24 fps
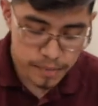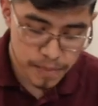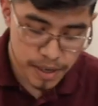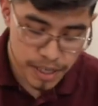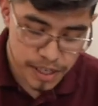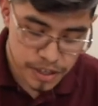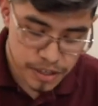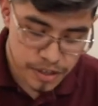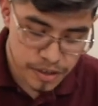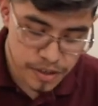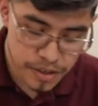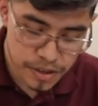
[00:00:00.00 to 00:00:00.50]
Make
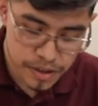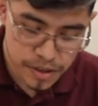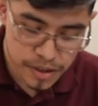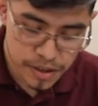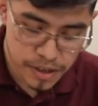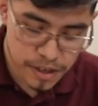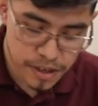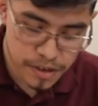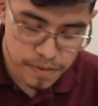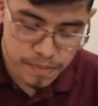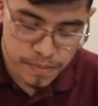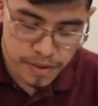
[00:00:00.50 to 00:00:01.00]
sure the
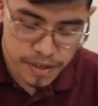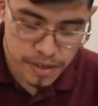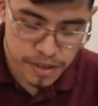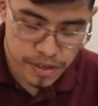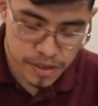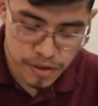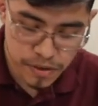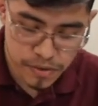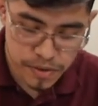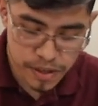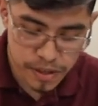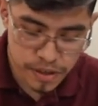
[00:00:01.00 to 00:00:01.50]
thumb is
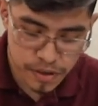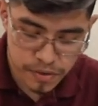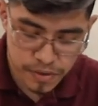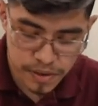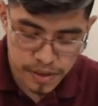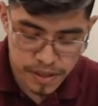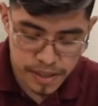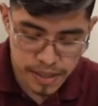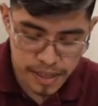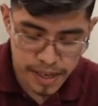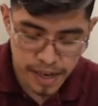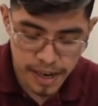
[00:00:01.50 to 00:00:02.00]
going towards
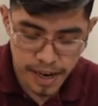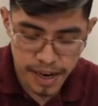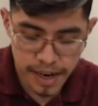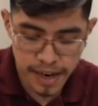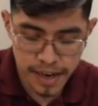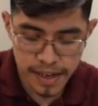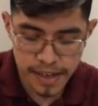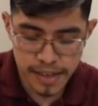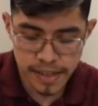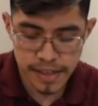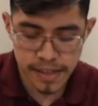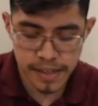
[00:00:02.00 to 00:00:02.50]
the
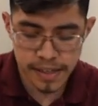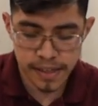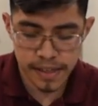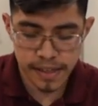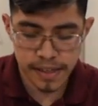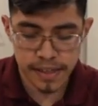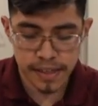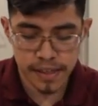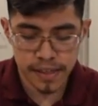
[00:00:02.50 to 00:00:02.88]
eyes.